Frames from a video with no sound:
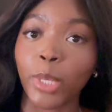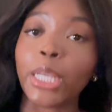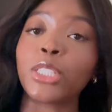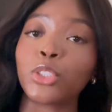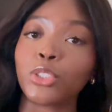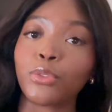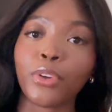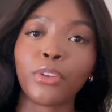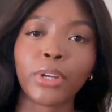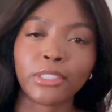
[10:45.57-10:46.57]
bitch
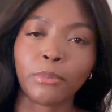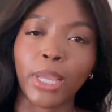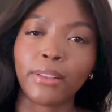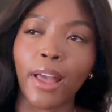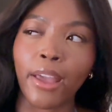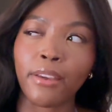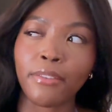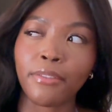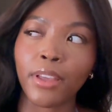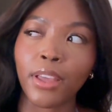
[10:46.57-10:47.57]
for the rest of my life?